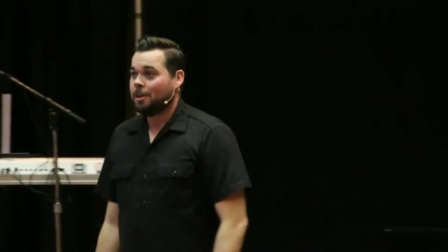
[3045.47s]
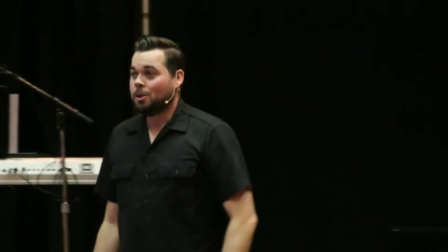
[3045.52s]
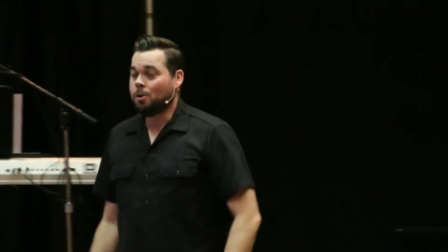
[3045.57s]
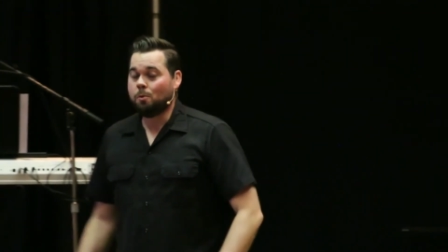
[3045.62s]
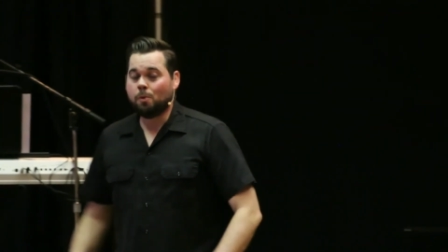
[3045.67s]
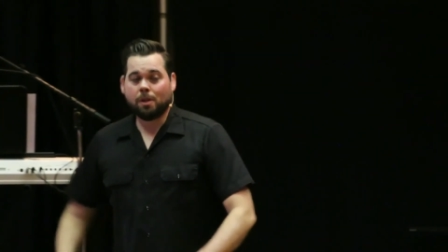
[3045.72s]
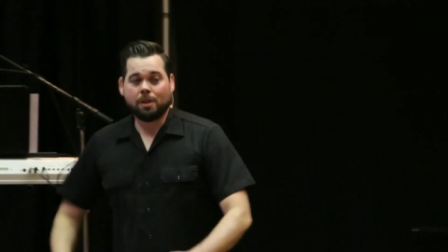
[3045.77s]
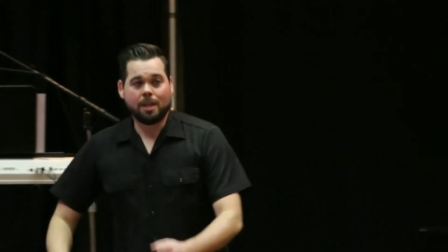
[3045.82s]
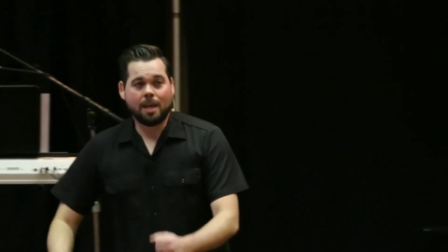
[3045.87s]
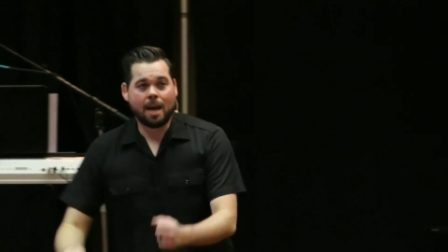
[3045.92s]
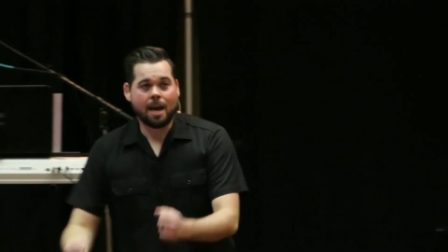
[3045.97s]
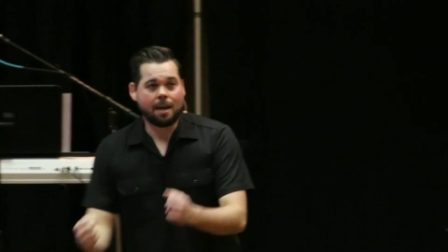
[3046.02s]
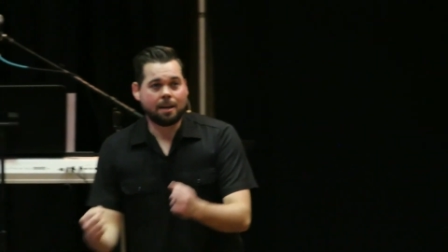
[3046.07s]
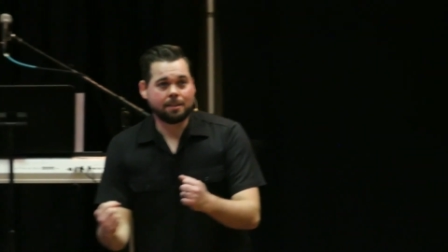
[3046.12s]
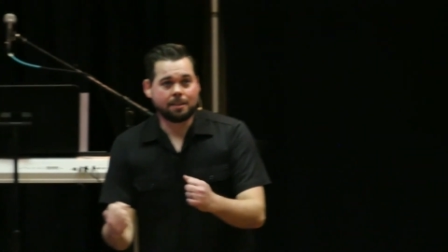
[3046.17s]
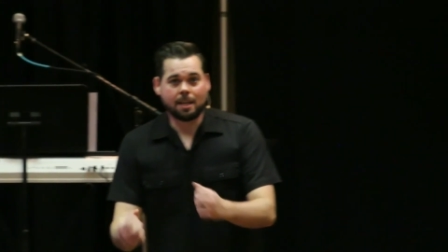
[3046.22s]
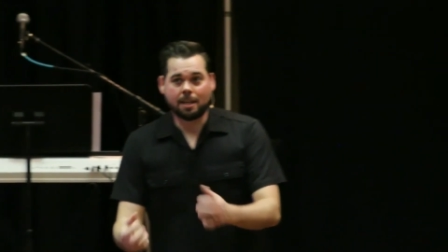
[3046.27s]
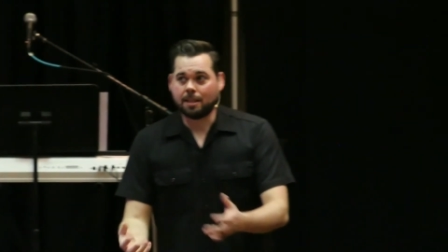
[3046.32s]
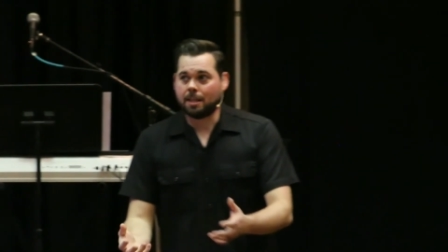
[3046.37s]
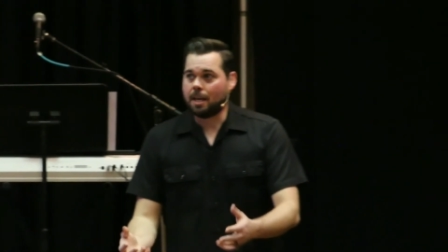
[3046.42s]
You really had
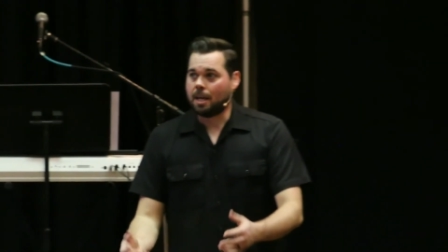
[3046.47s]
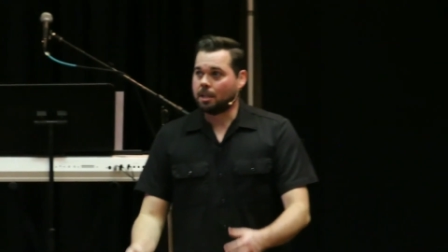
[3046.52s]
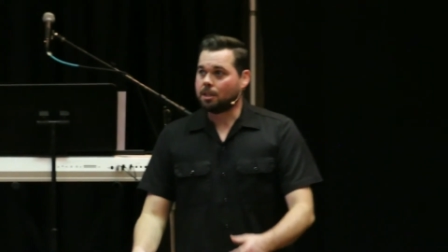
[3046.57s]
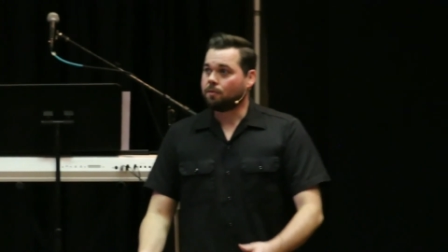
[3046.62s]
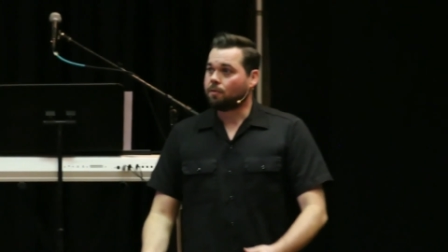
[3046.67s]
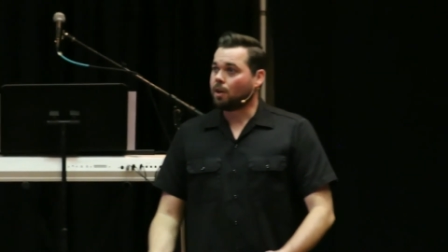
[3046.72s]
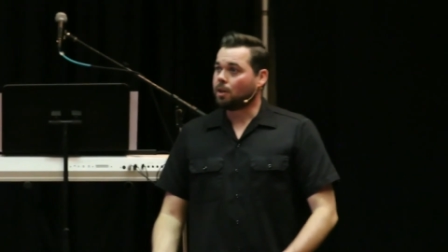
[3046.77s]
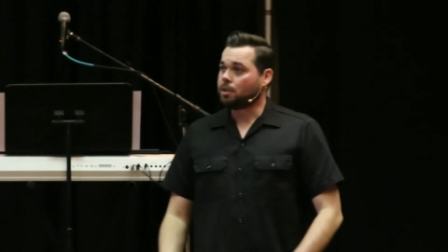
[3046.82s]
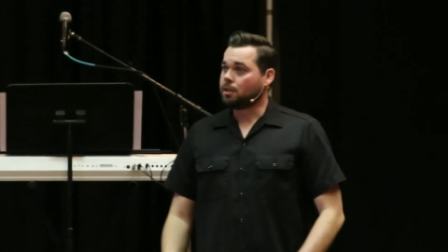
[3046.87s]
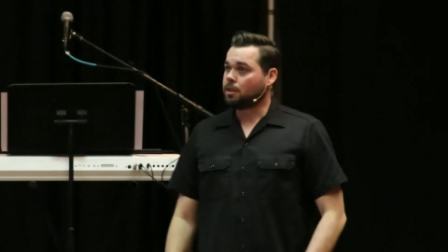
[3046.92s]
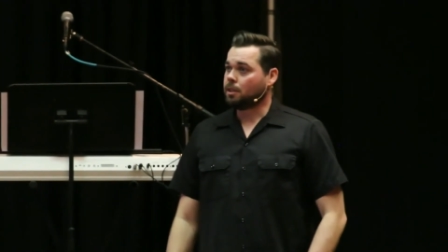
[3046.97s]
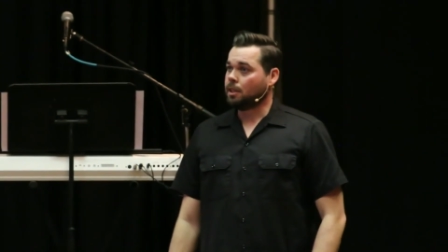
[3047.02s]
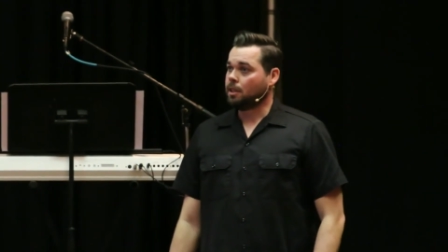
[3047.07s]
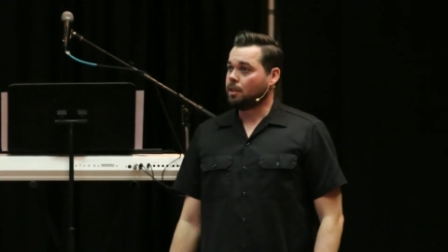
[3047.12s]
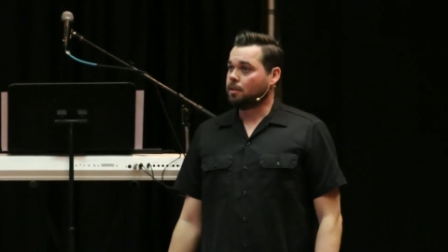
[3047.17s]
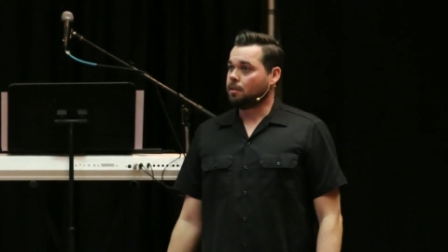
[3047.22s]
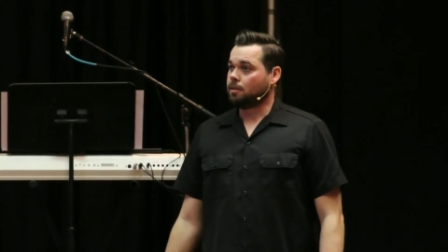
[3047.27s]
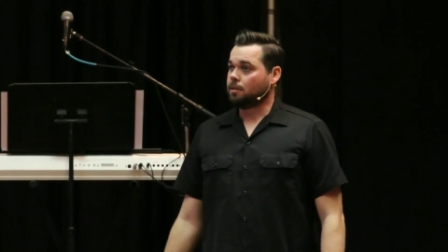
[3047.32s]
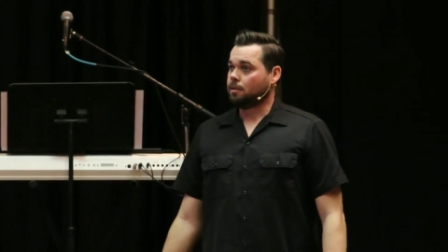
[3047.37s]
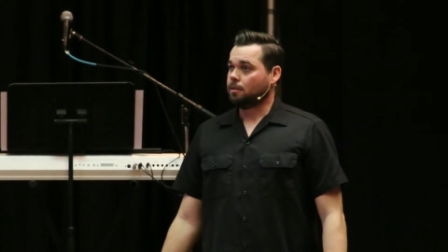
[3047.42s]
us on the edge of our
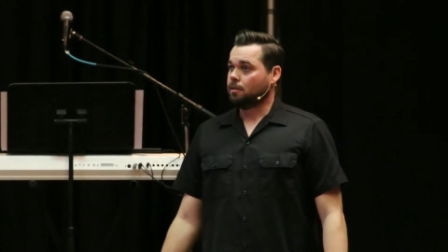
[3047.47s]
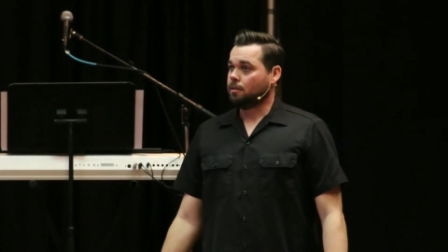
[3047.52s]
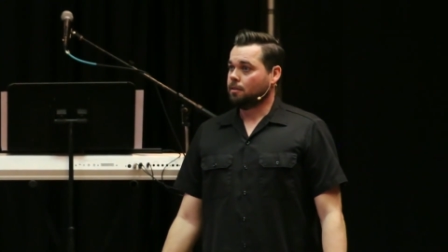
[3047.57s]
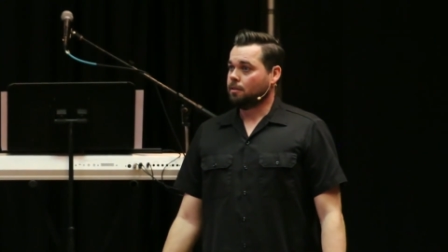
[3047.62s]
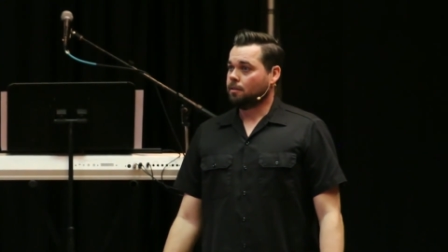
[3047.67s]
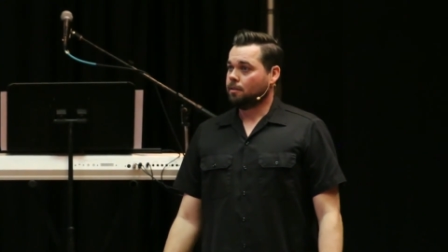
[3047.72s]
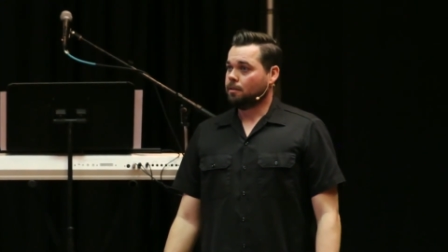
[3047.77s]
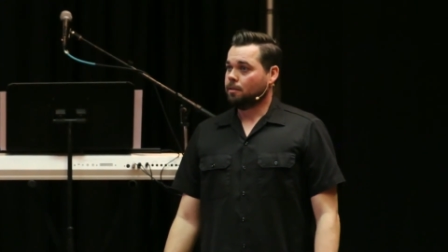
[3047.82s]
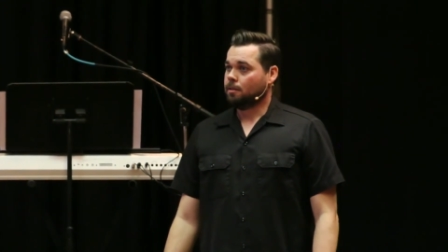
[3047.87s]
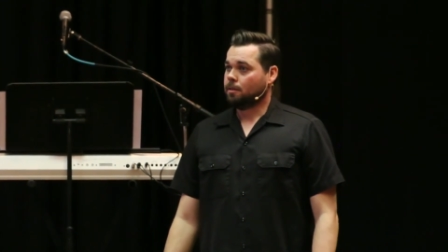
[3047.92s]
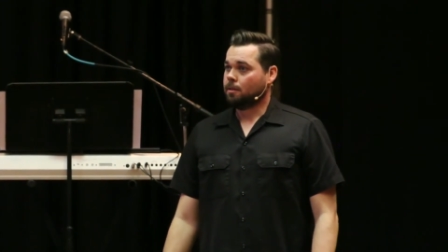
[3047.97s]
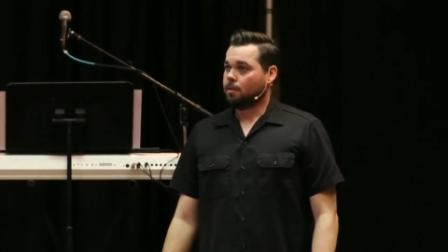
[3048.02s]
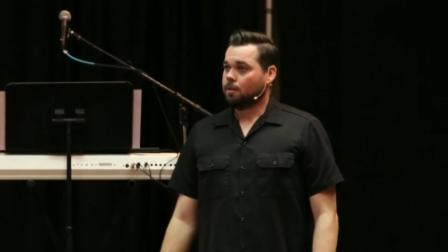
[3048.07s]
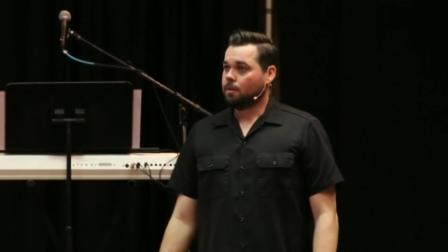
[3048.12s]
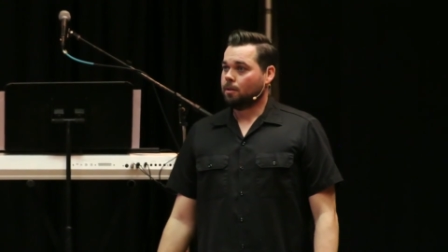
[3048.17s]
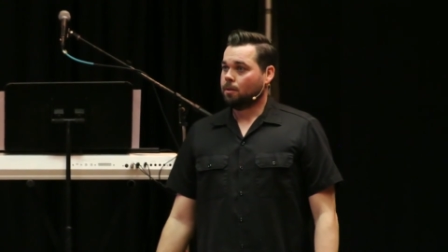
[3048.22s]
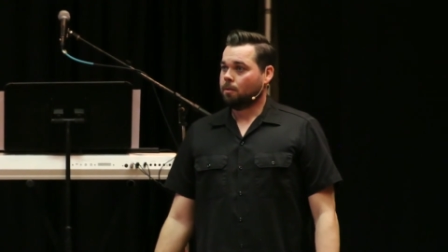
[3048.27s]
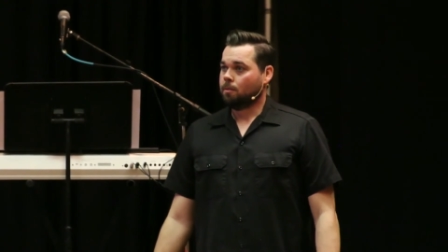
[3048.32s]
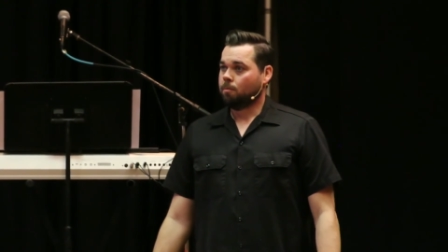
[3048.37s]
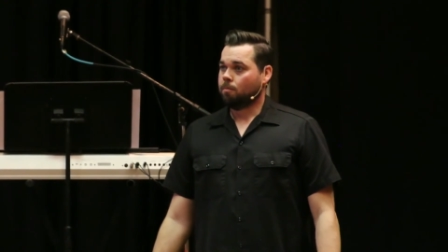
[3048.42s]
seats.
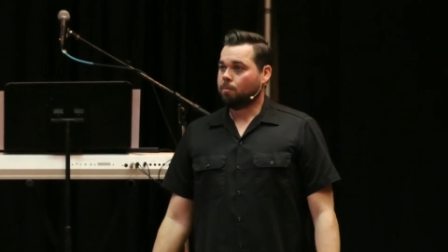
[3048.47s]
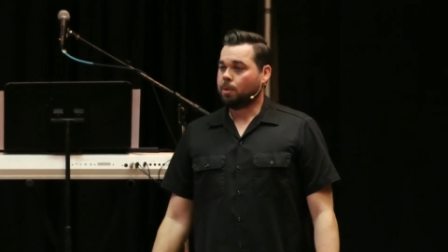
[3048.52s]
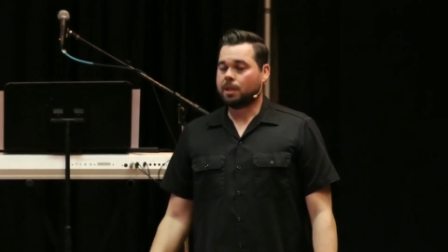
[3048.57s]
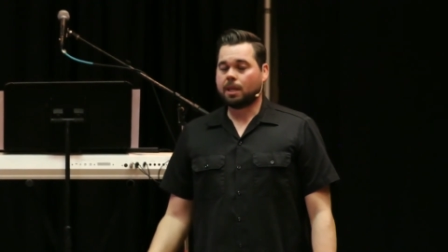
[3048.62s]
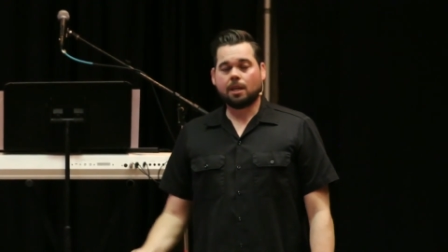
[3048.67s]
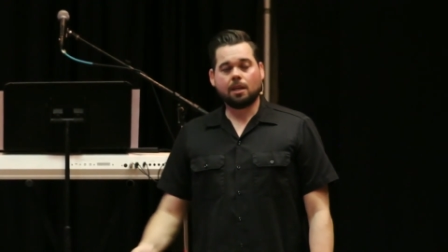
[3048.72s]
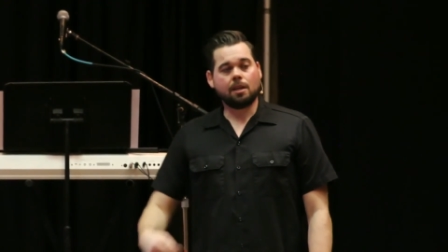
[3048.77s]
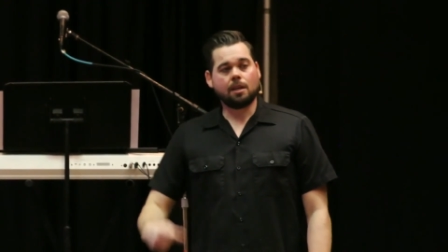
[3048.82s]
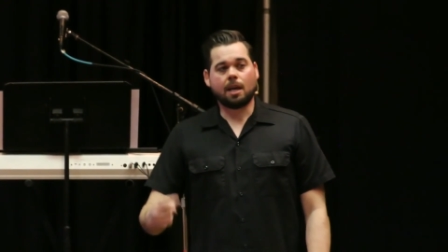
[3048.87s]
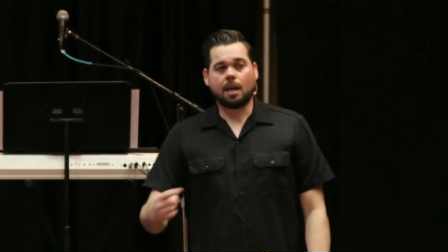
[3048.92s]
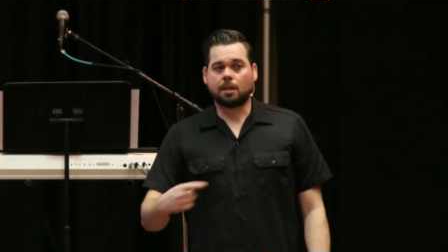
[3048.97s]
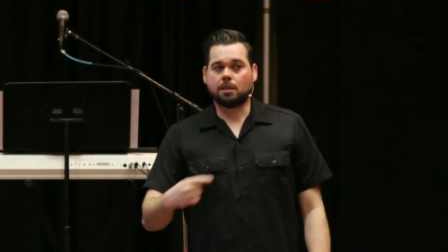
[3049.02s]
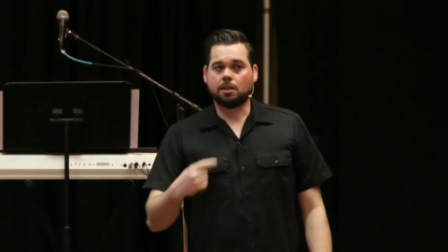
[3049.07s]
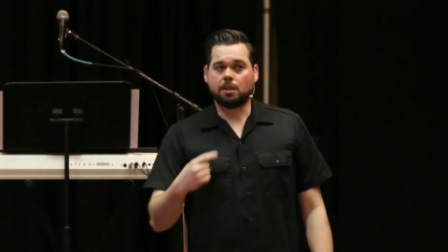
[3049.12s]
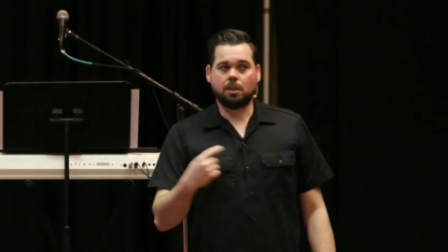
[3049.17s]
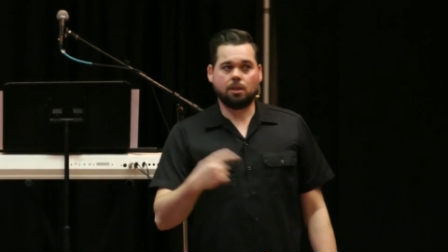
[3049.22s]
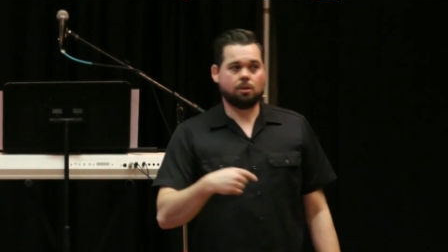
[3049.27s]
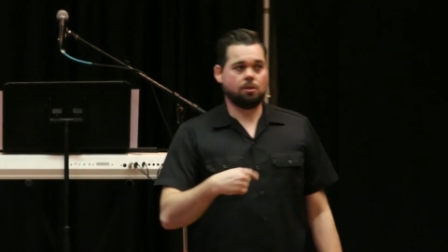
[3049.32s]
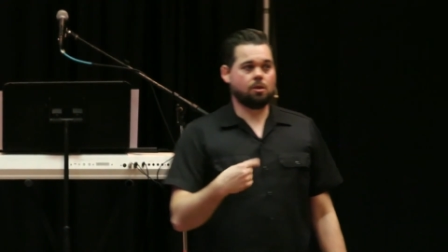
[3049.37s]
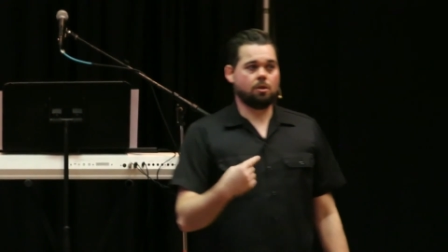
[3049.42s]
But they didn't
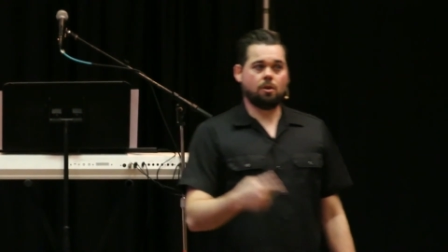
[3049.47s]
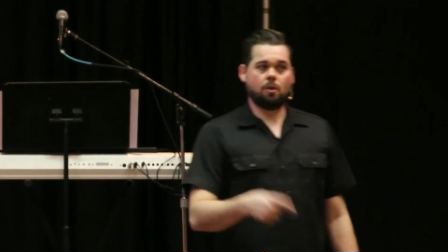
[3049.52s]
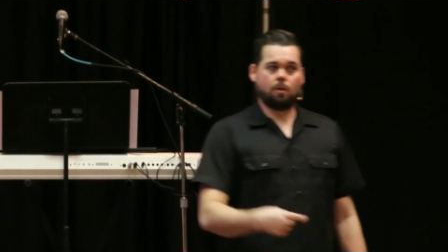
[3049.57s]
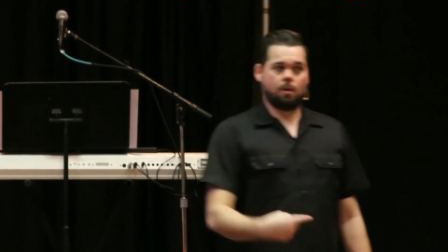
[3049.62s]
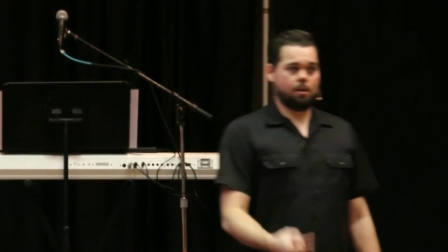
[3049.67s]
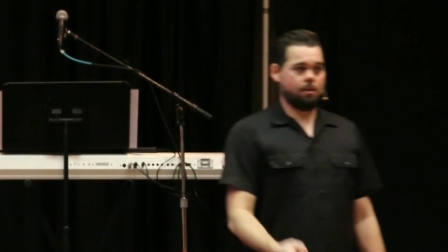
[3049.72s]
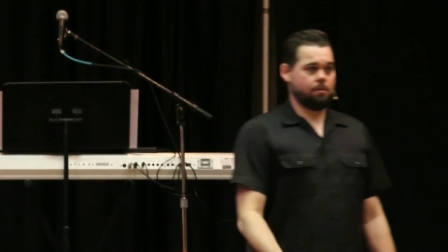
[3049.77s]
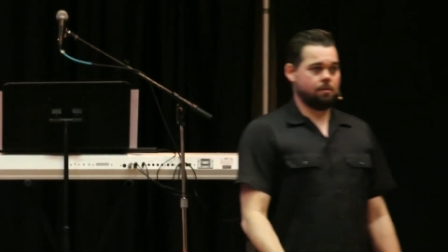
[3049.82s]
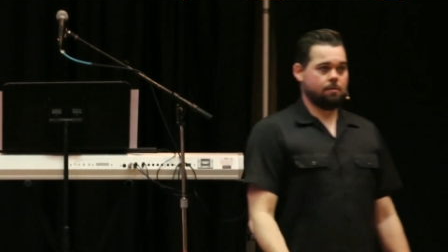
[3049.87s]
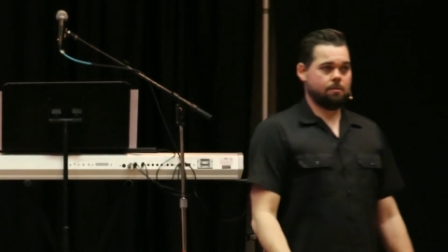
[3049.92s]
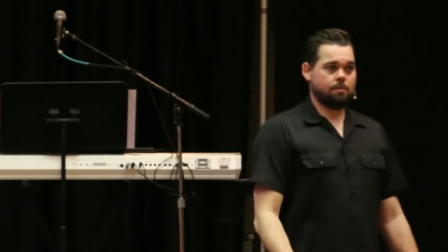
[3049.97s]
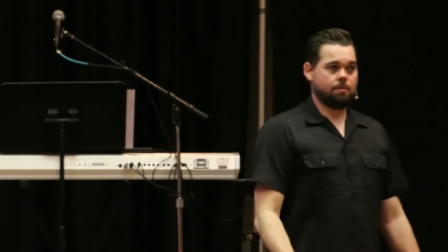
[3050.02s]
actually hear the Lord.